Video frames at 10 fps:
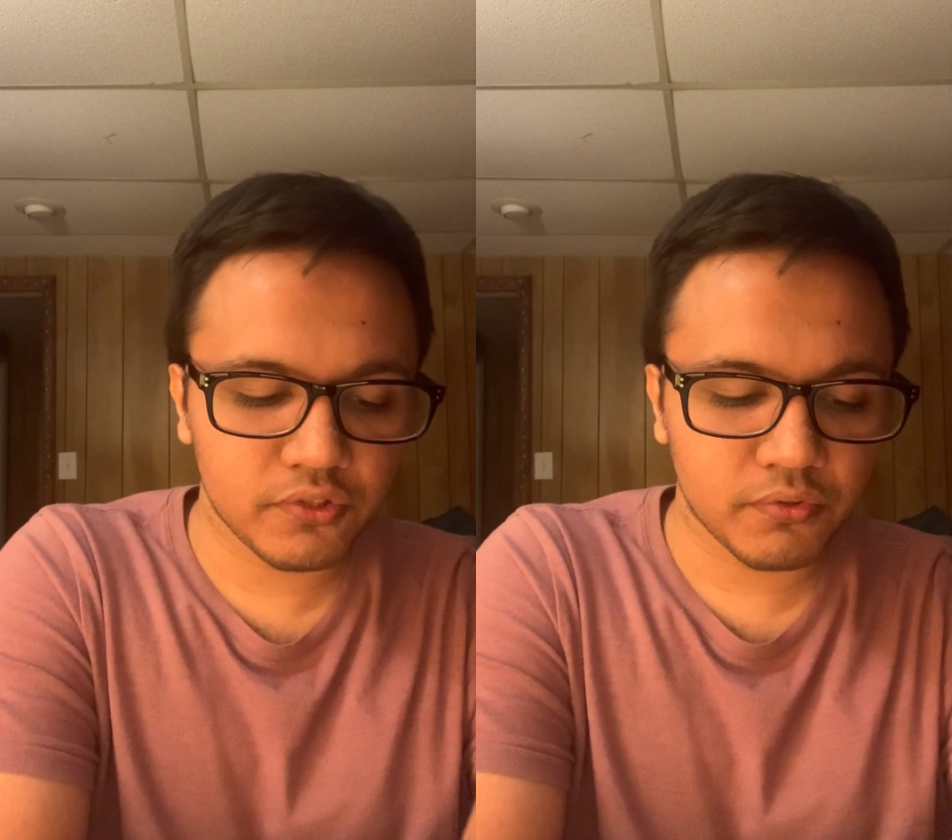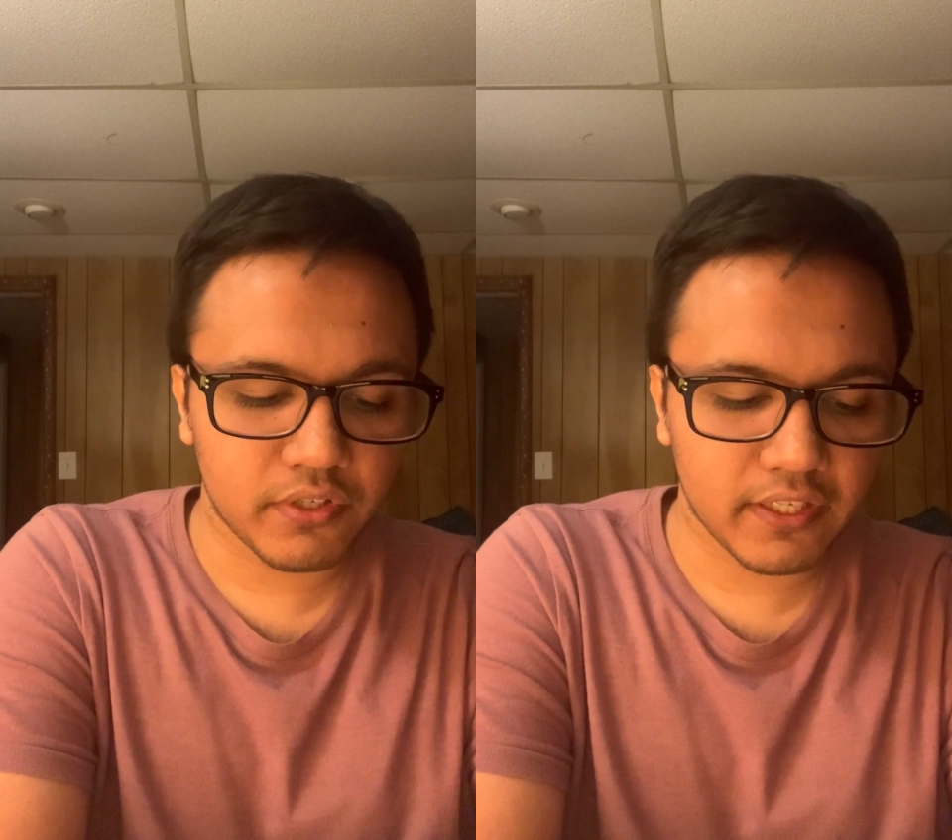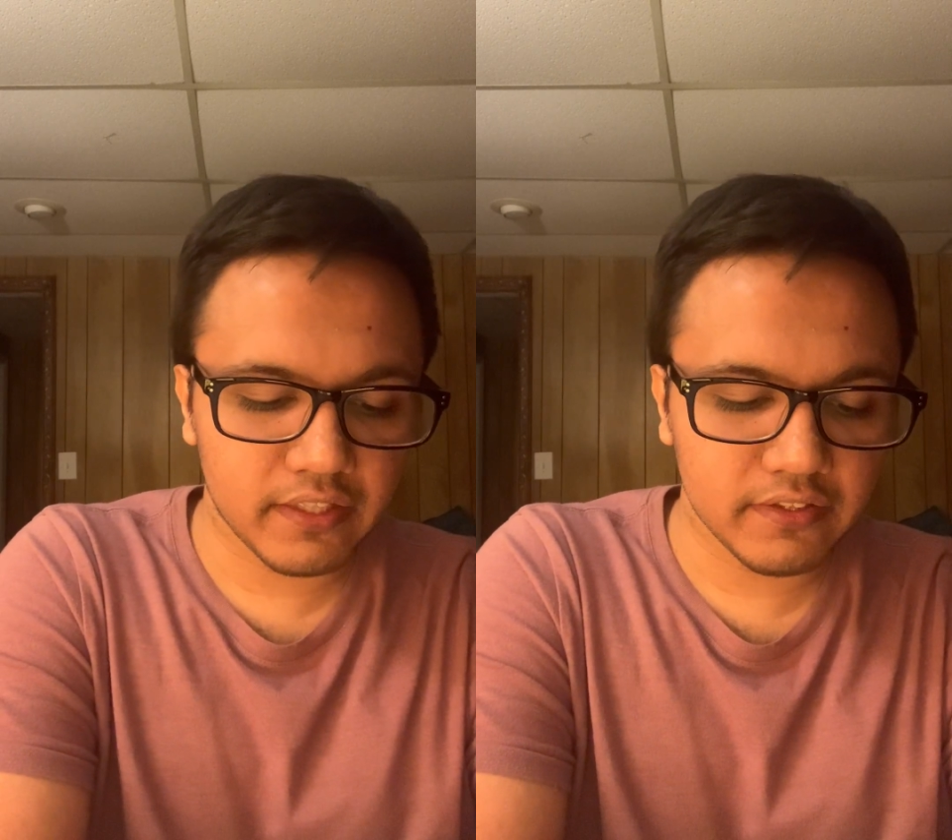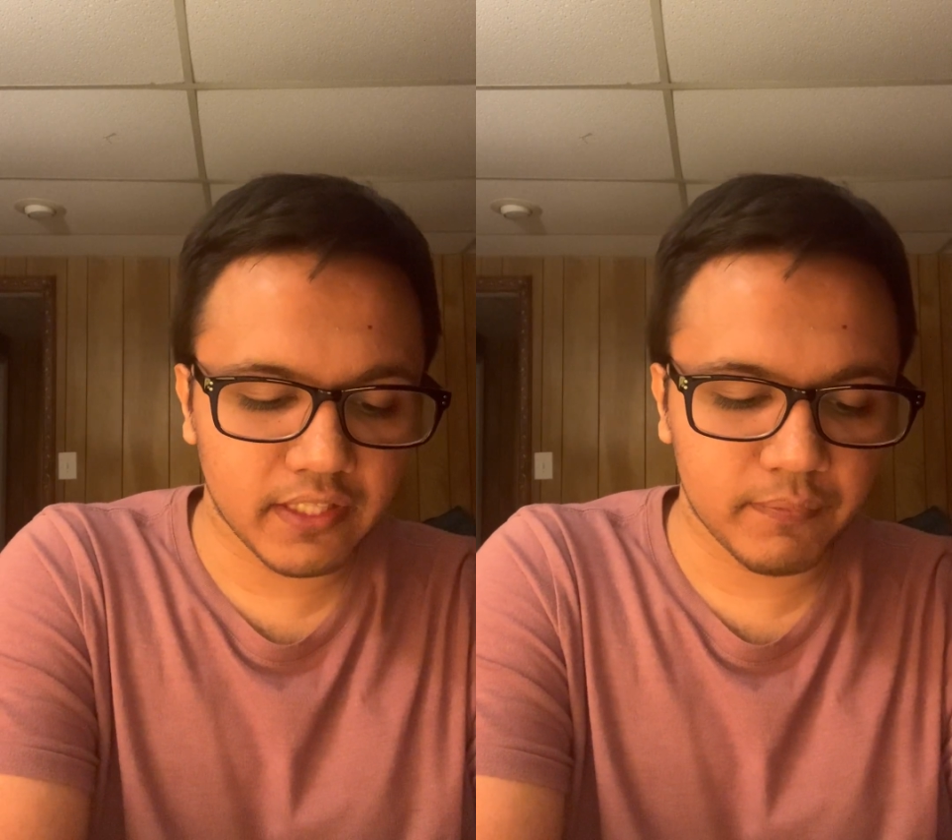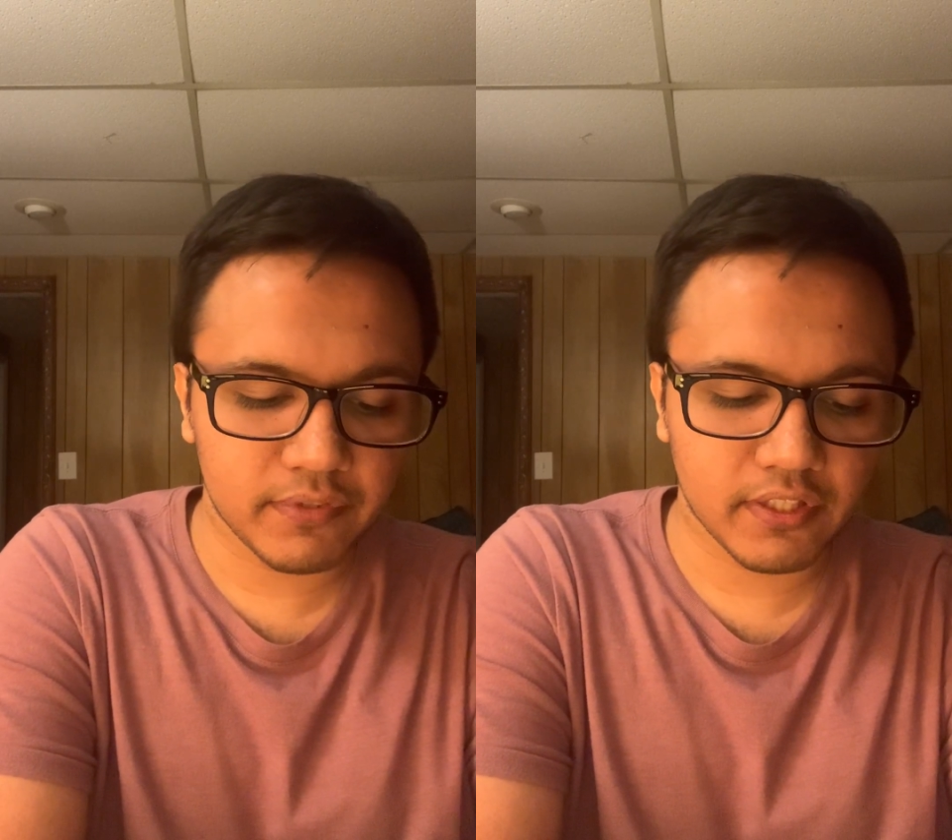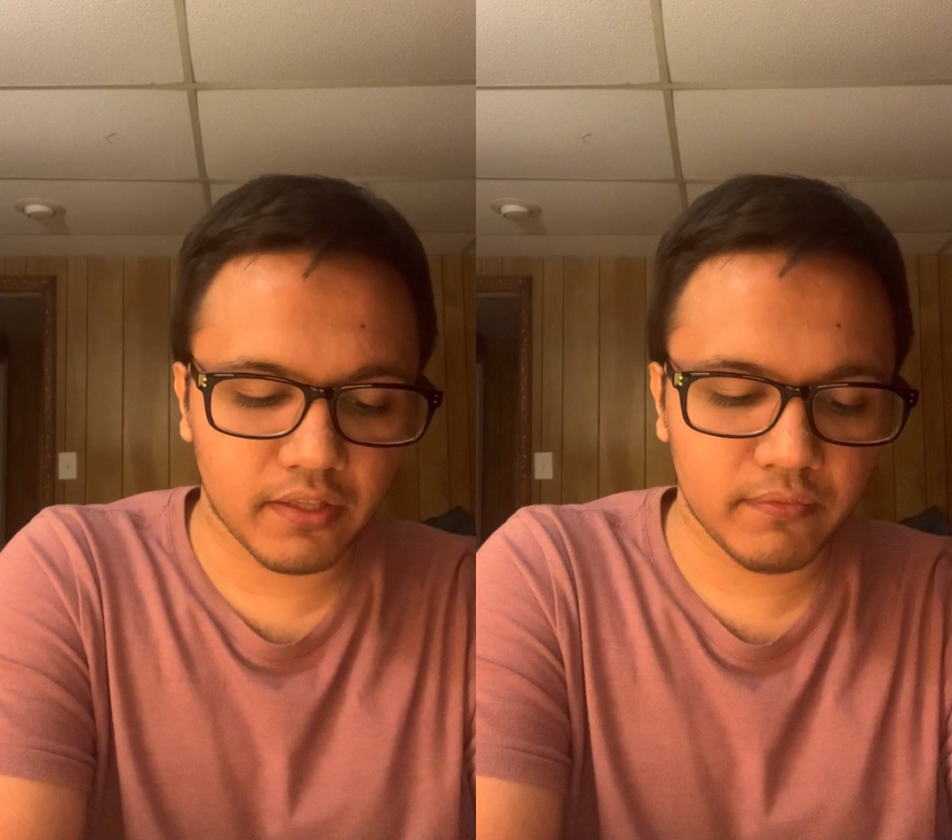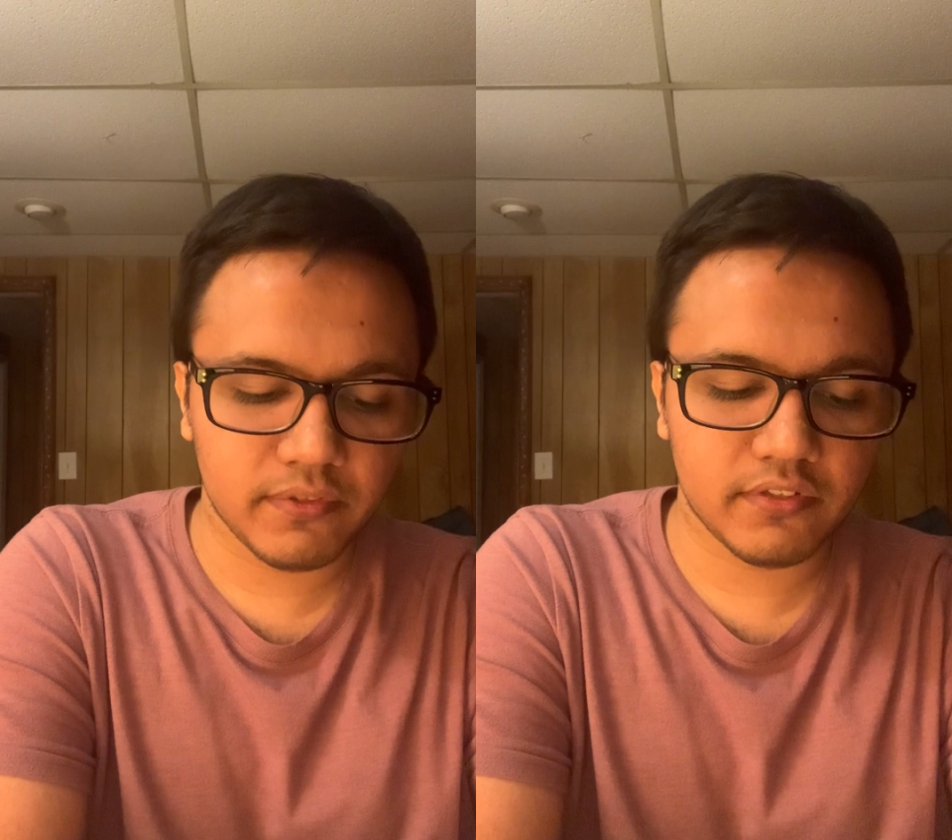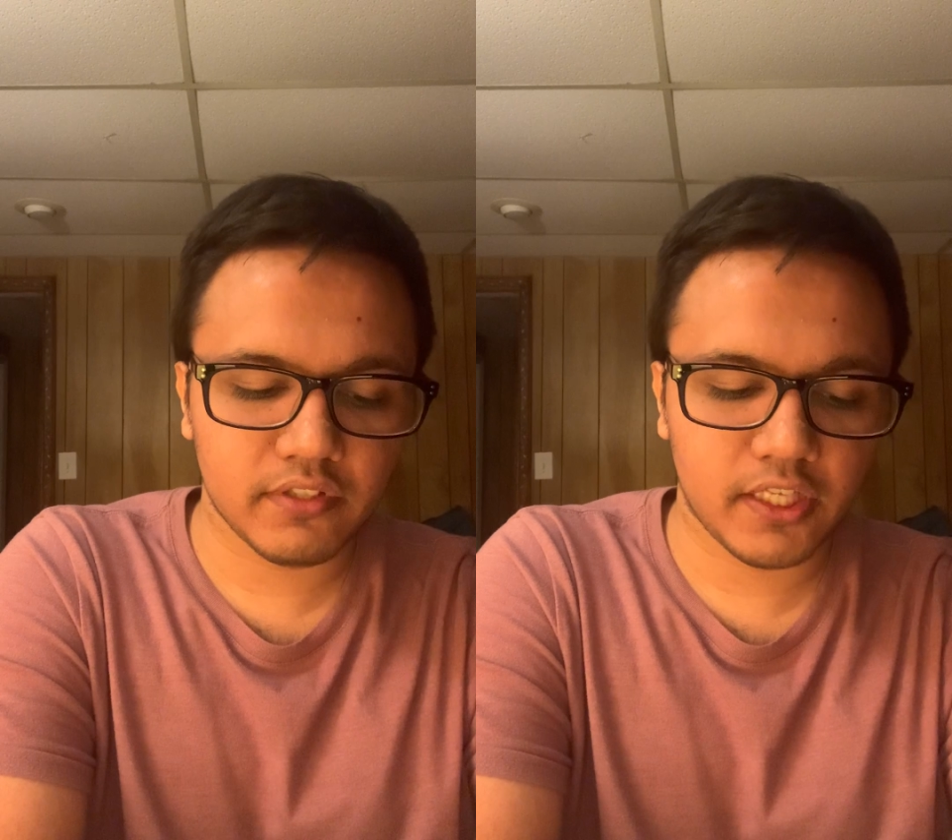to kill themselves